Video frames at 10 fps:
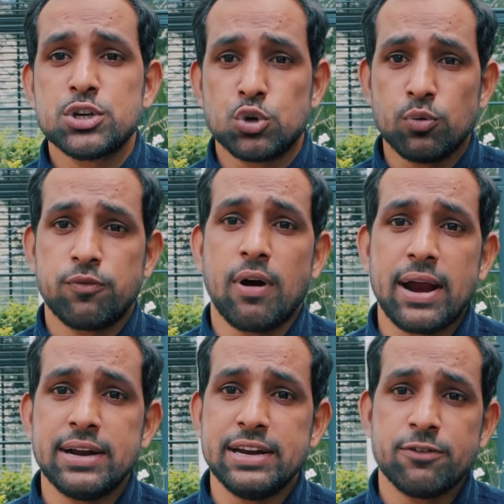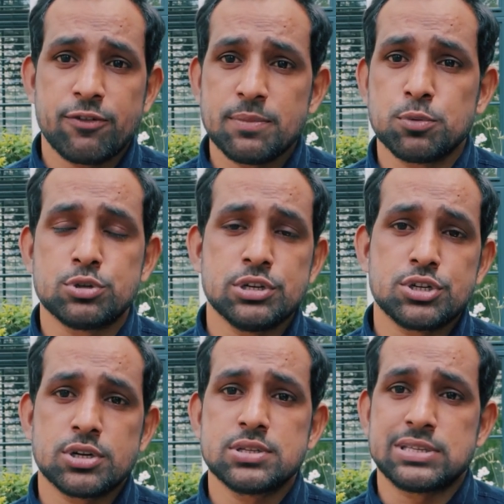to find different
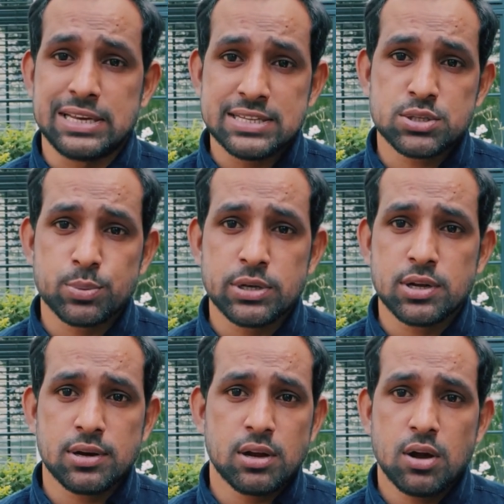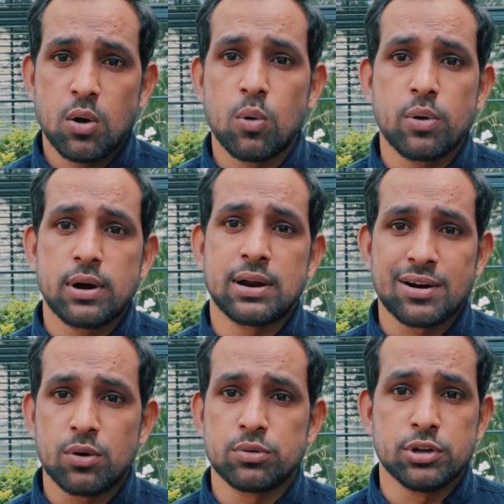positions in Sweden or
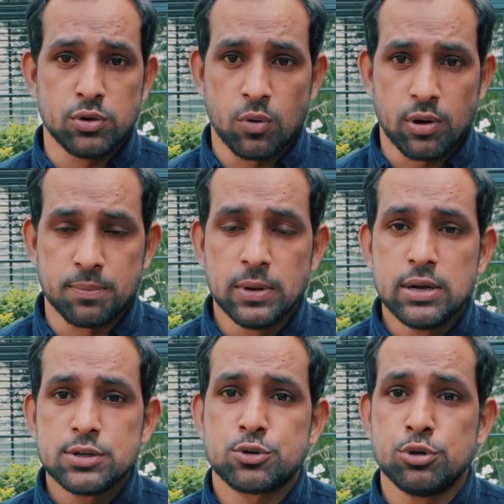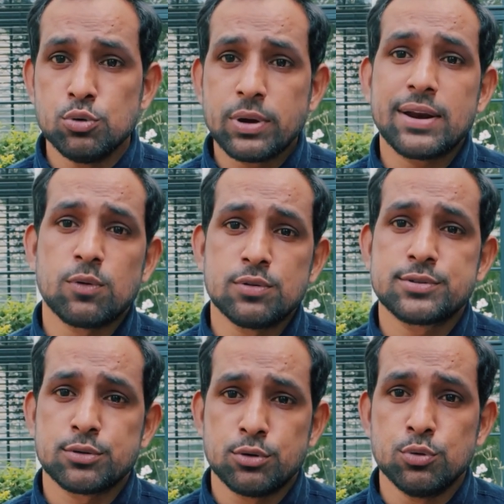around the Europe. So you can
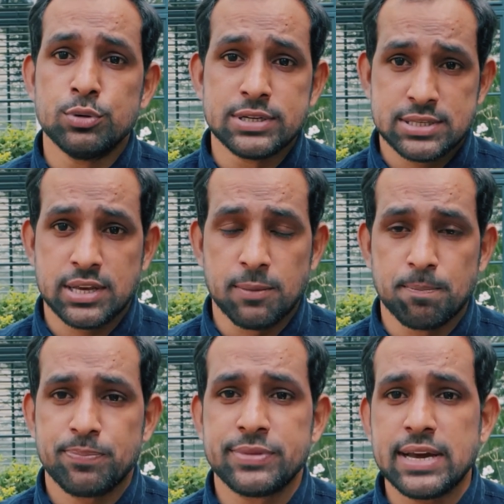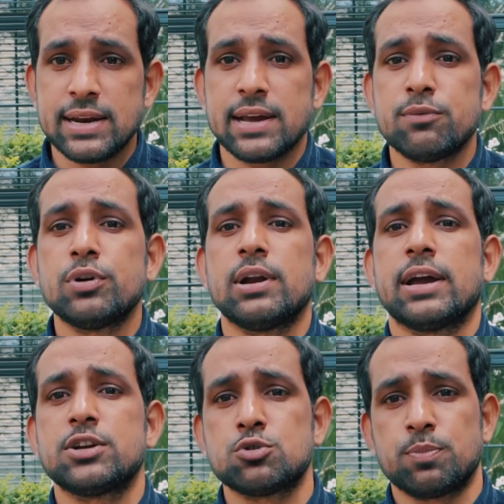also do the same. Then I would
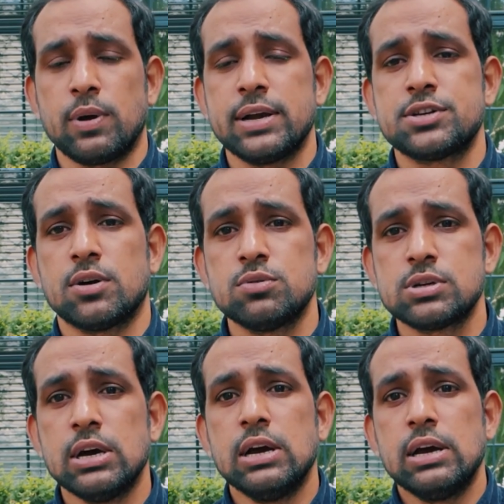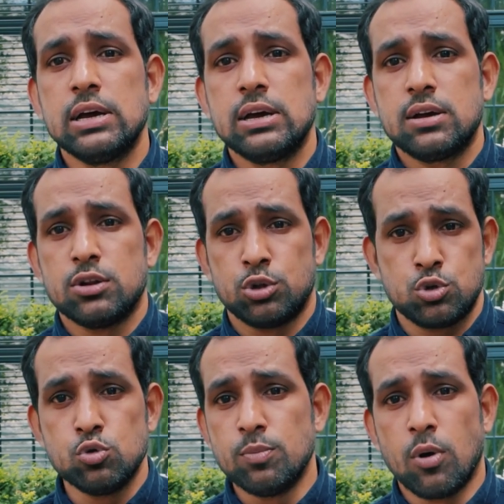like to point out
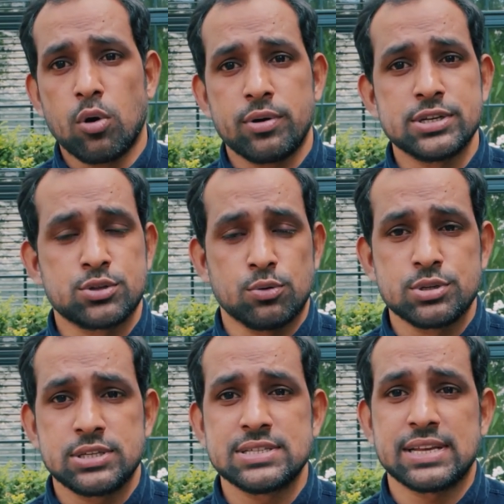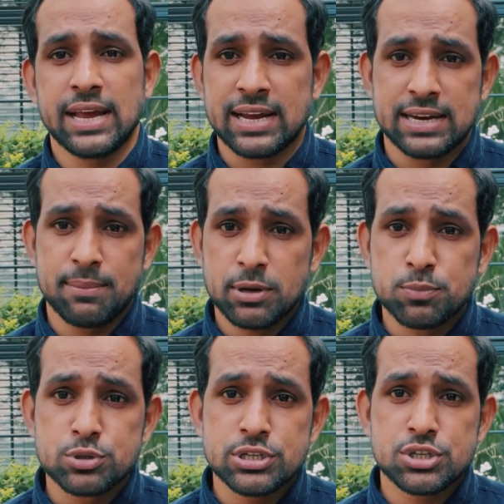two more resources, academic
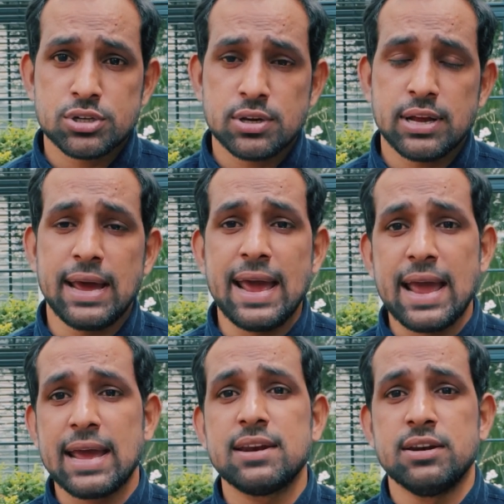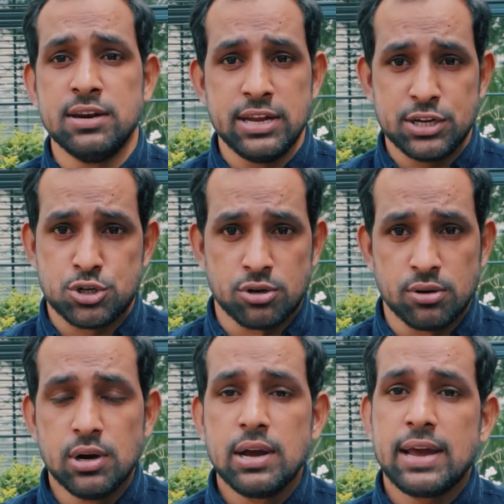position and Nature.
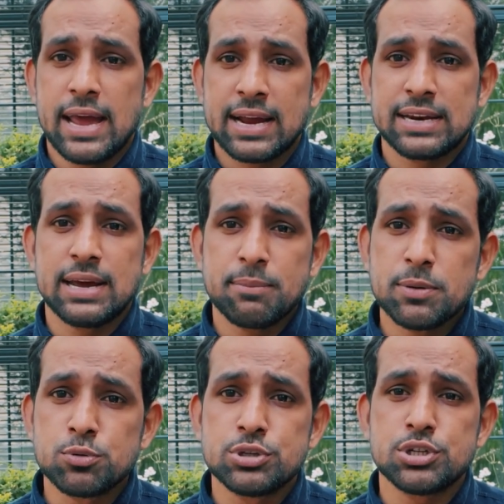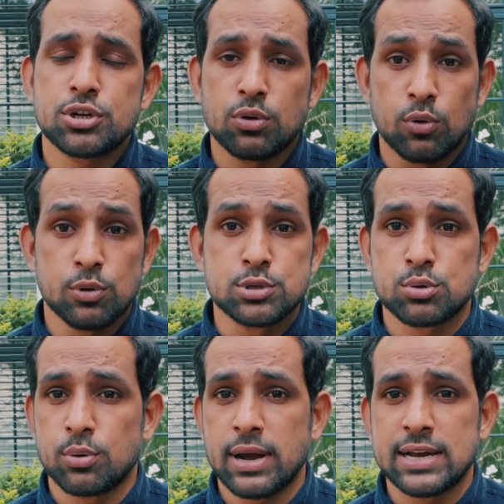Academic position
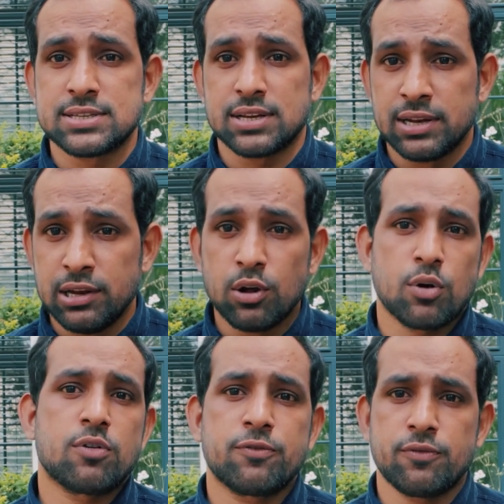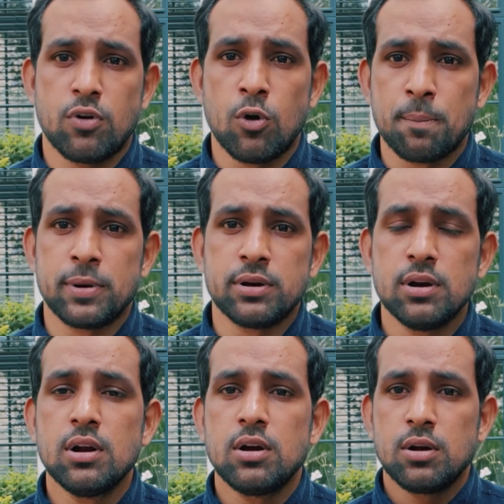also has a lot of open
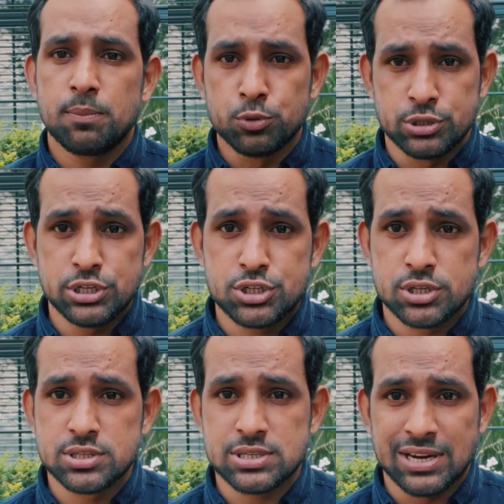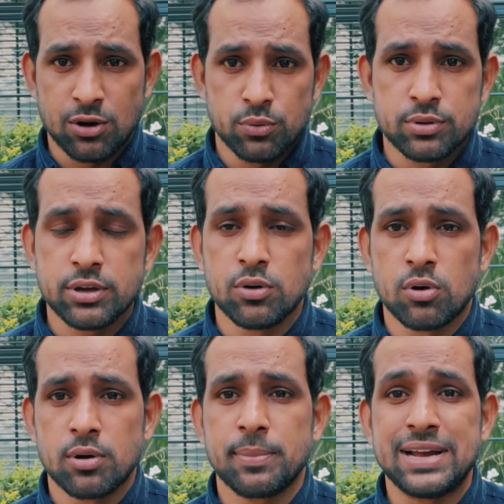positions around the
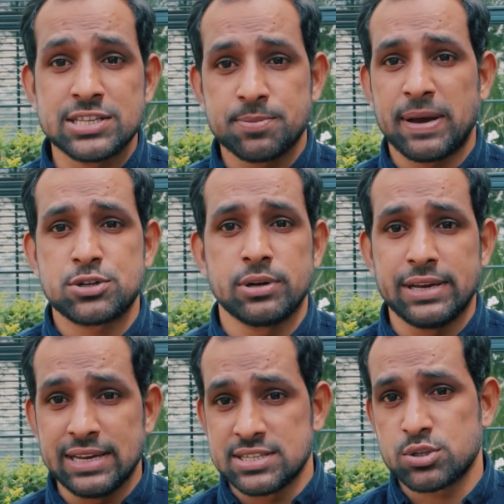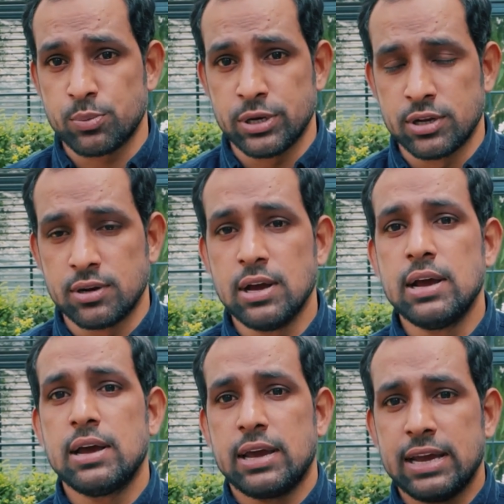Europe and especially in Sweden.
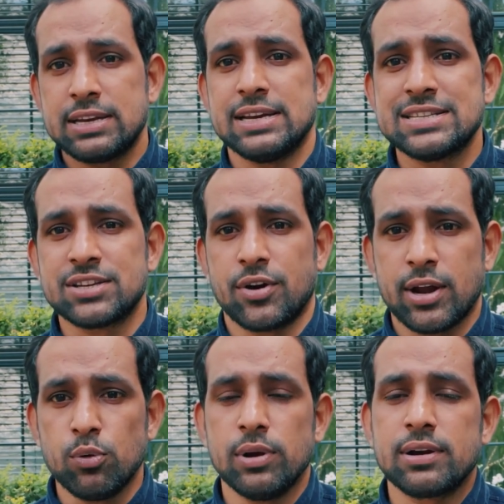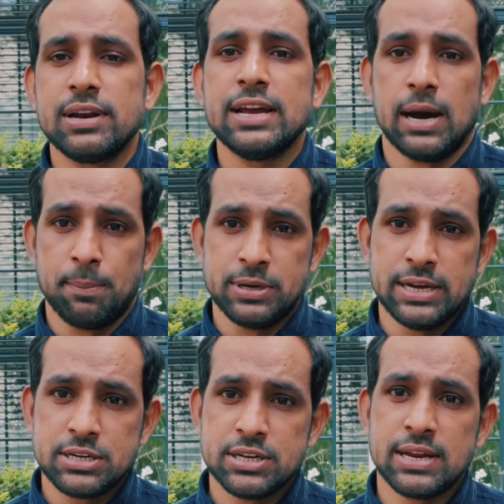It is regularly
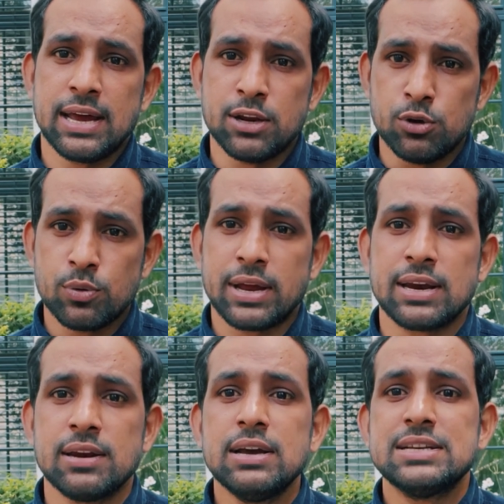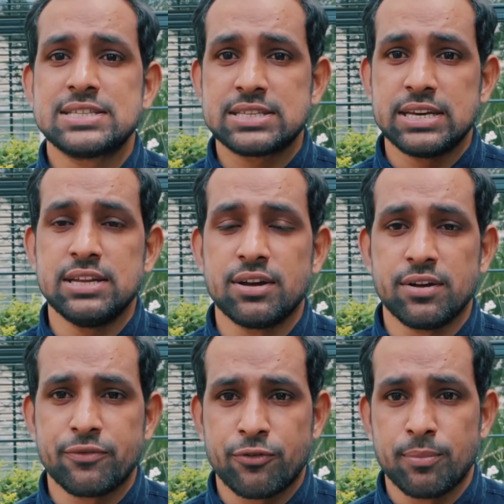updated and you can see the
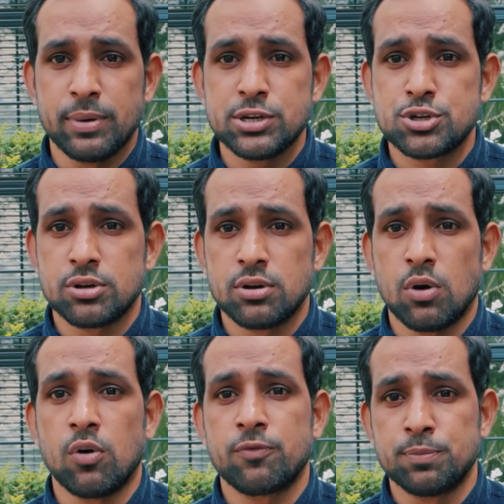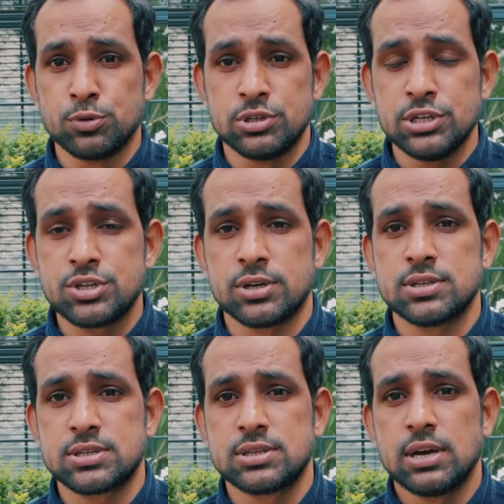information of
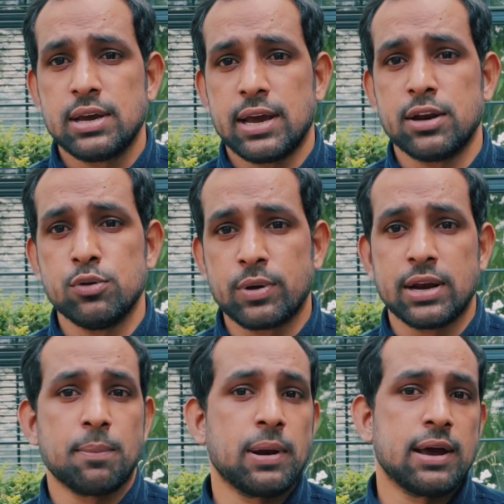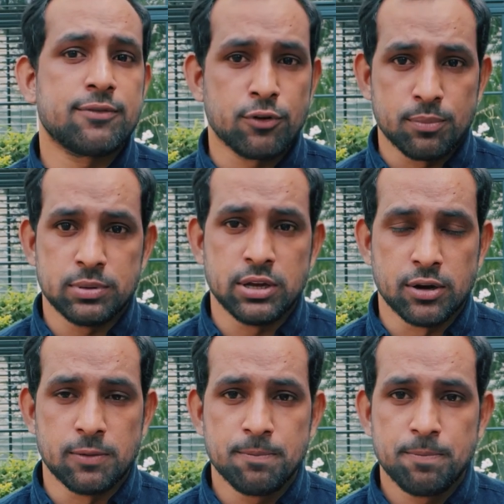positions and you can apply from there.